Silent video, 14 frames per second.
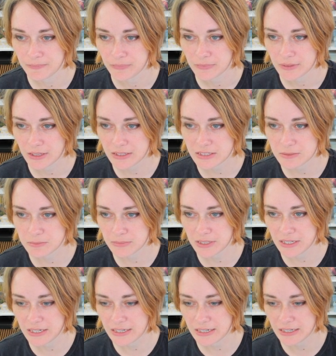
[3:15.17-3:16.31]
That's
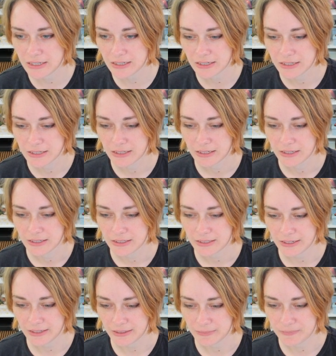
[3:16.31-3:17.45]
me.
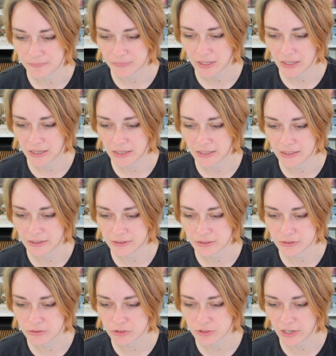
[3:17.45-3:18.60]
Yeah, I
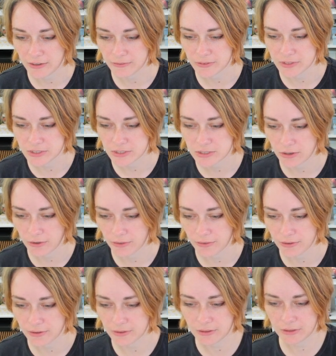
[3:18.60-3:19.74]
used to have this
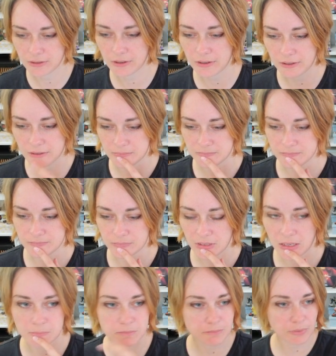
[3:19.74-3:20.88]
other, I'm
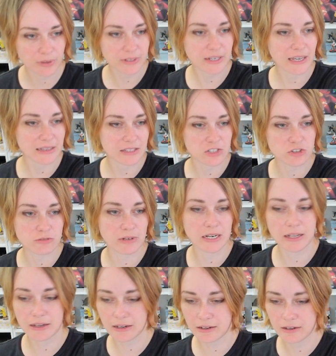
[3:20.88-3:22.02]
pointing at the screen
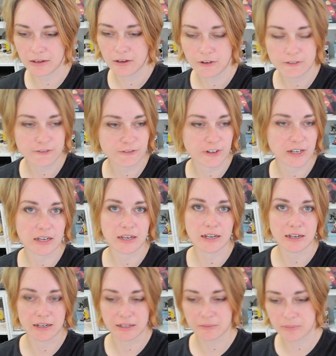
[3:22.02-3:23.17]
like a freaking
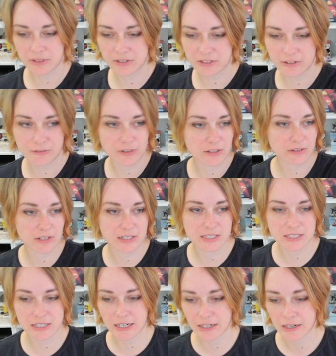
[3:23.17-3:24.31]
idiot because I think you can
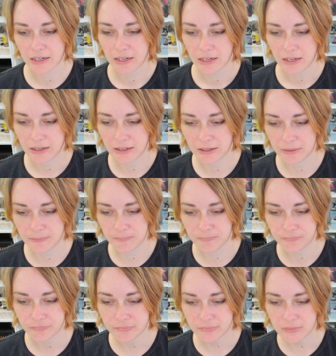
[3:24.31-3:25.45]
see it. I
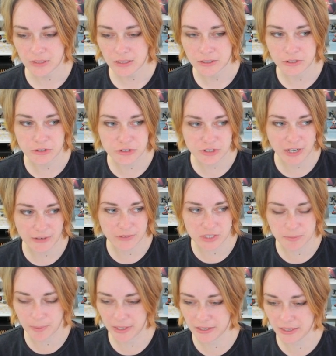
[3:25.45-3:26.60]
used to have this
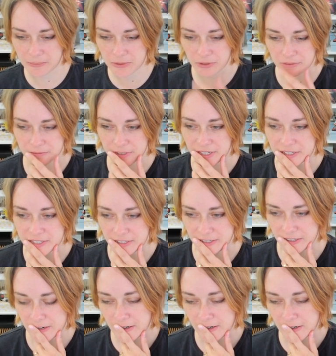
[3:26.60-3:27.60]
pen name called Rigita.